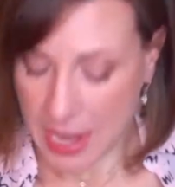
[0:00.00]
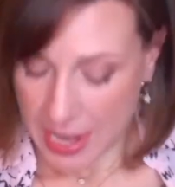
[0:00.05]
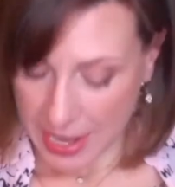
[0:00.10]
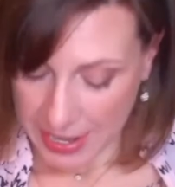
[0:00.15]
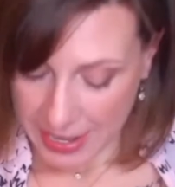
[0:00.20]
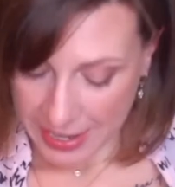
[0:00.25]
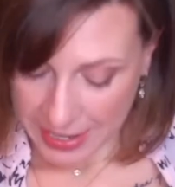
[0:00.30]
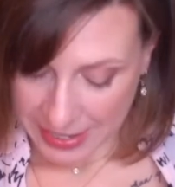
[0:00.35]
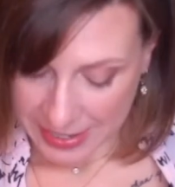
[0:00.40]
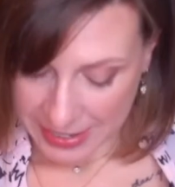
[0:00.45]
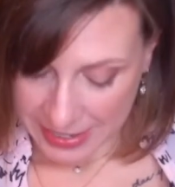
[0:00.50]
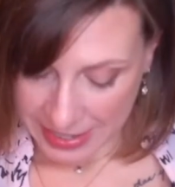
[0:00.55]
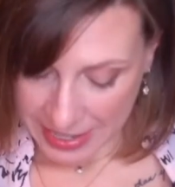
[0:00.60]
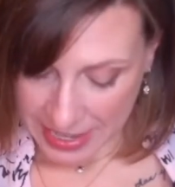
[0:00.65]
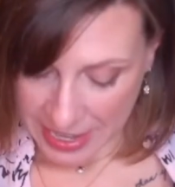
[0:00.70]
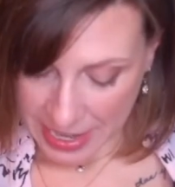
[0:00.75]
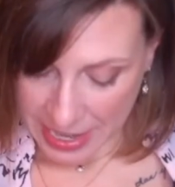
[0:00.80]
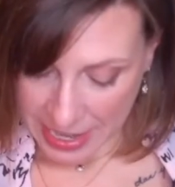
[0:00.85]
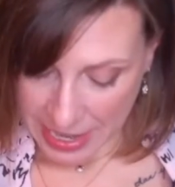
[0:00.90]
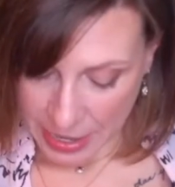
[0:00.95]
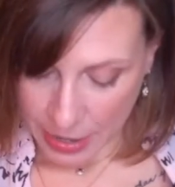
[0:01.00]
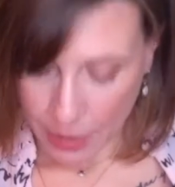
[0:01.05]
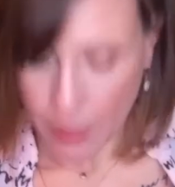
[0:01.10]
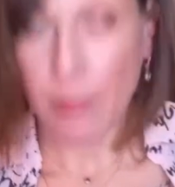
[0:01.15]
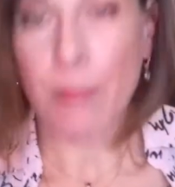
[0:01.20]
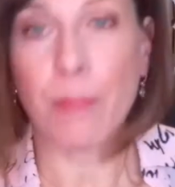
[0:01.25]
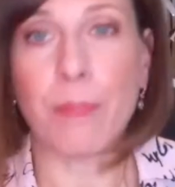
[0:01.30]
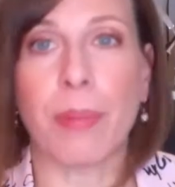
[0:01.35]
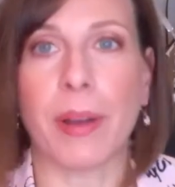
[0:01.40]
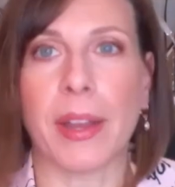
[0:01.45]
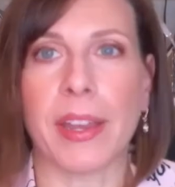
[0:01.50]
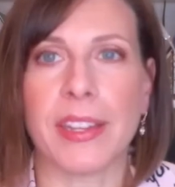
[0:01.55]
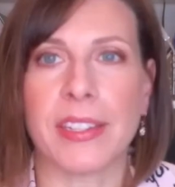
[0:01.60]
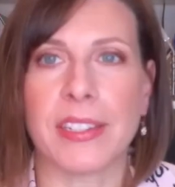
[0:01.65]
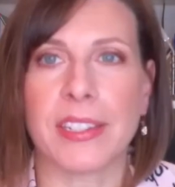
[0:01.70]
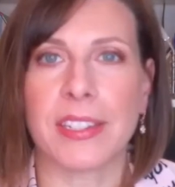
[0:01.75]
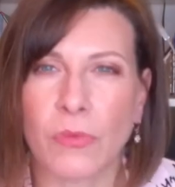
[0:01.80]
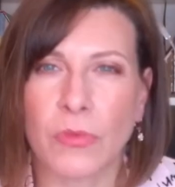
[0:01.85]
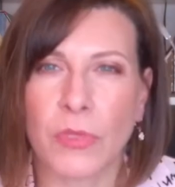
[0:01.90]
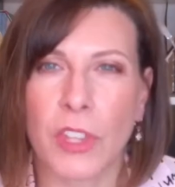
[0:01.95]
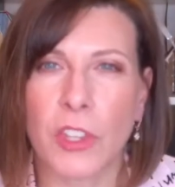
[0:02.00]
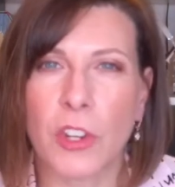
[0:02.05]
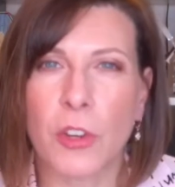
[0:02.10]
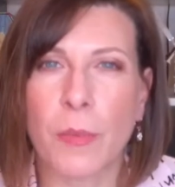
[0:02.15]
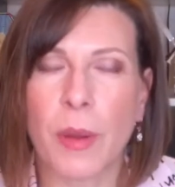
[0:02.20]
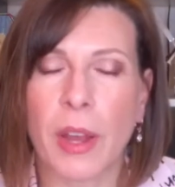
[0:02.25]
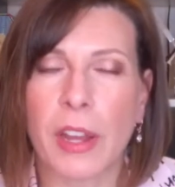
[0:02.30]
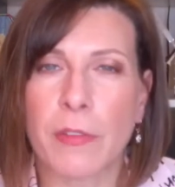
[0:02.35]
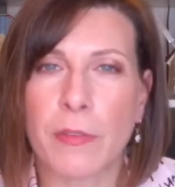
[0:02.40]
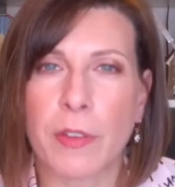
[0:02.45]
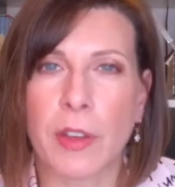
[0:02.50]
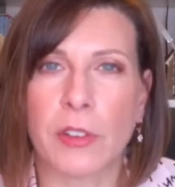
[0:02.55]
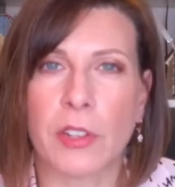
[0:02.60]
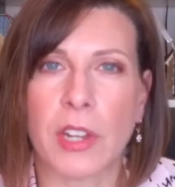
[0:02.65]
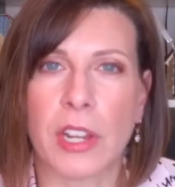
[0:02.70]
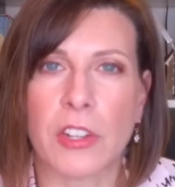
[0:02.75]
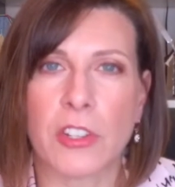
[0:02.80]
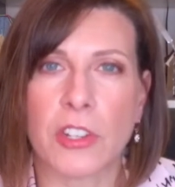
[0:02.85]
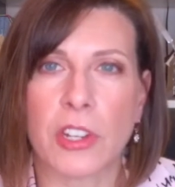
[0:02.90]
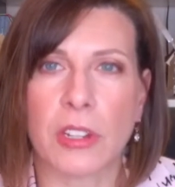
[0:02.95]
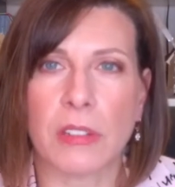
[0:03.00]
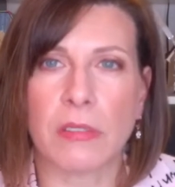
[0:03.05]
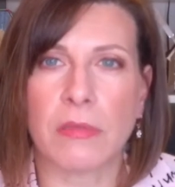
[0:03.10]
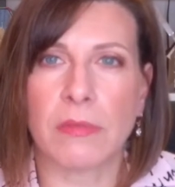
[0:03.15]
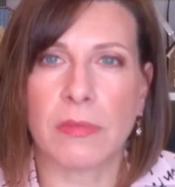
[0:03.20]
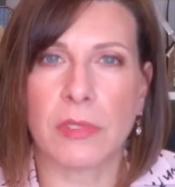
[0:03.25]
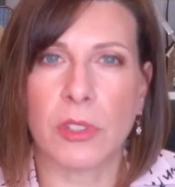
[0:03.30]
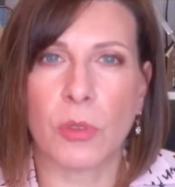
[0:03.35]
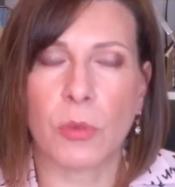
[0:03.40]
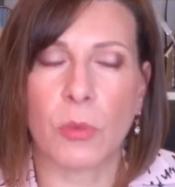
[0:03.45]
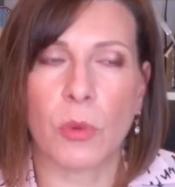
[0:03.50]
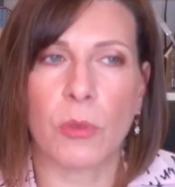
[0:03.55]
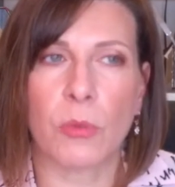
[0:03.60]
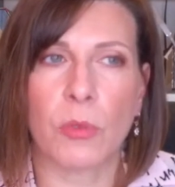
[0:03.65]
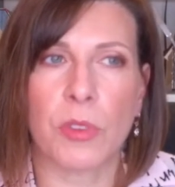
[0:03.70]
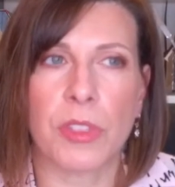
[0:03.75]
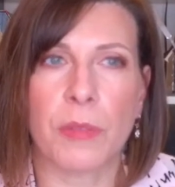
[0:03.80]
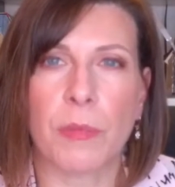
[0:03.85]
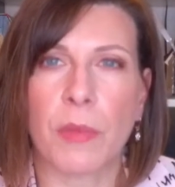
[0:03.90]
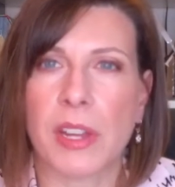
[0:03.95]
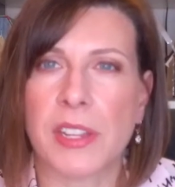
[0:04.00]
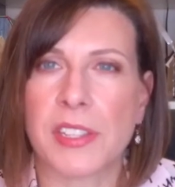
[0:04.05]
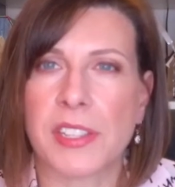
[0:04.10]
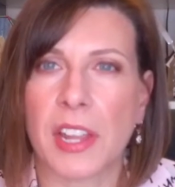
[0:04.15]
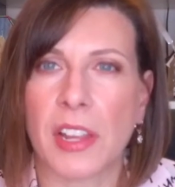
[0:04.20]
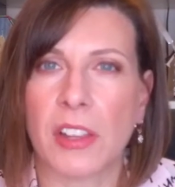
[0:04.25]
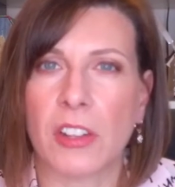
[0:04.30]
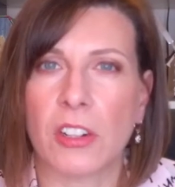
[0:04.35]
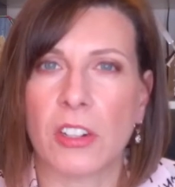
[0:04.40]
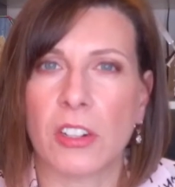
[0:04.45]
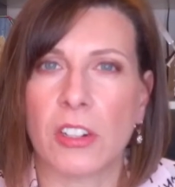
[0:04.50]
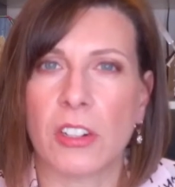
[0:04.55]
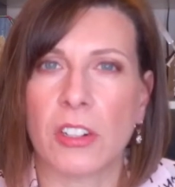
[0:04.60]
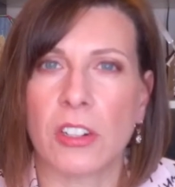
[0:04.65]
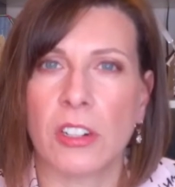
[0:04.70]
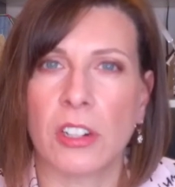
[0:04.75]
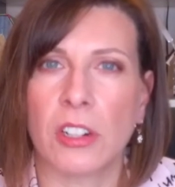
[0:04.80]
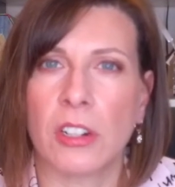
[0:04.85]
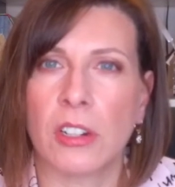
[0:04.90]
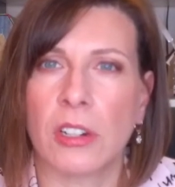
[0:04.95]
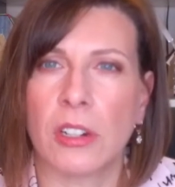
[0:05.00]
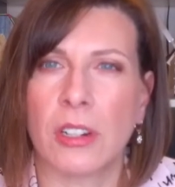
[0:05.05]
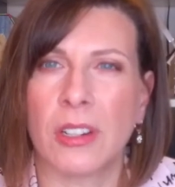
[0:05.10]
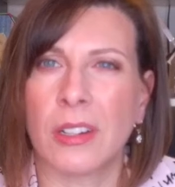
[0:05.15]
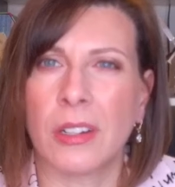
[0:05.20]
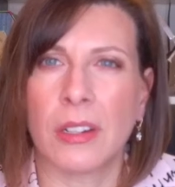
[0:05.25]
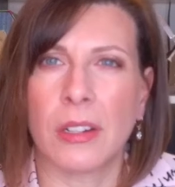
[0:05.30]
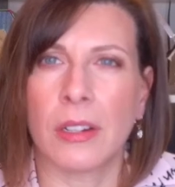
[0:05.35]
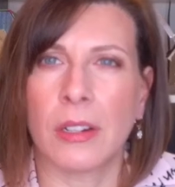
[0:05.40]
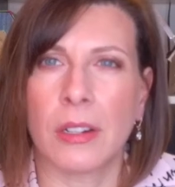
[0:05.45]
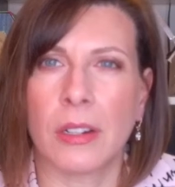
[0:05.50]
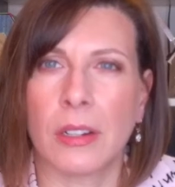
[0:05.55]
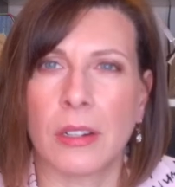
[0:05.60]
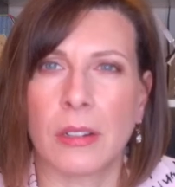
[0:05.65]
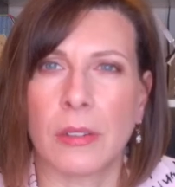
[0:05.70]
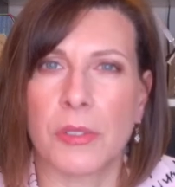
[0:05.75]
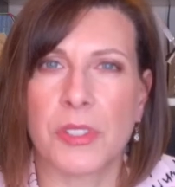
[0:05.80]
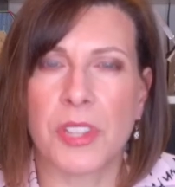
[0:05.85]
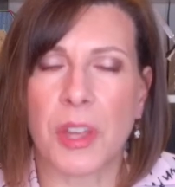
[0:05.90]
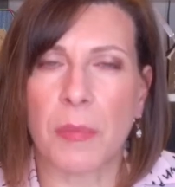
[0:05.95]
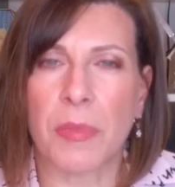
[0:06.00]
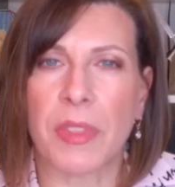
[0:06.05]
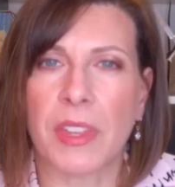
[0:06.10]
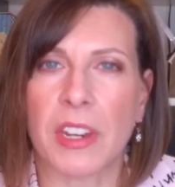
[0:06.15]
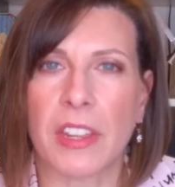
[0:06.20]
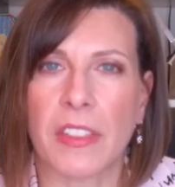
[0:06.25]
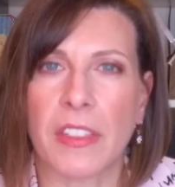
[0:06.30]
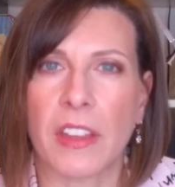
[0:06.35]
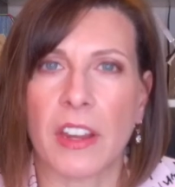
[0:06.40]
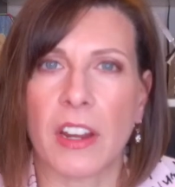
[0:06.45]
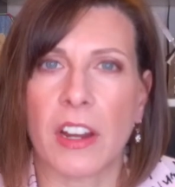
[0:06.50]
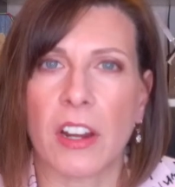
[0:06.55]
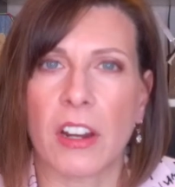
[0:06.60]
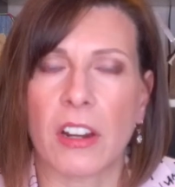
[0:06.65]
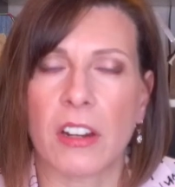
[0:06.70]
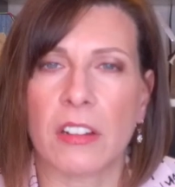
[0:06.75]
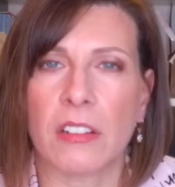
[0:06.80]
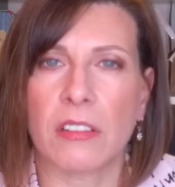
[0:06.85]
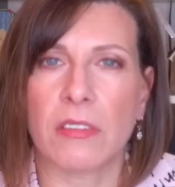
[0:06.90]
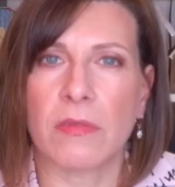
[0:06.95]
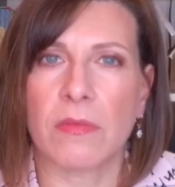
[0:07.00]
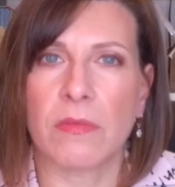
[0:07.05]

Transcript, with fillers: is the Bite, the new Bite Foundation, the one with the micellar something in there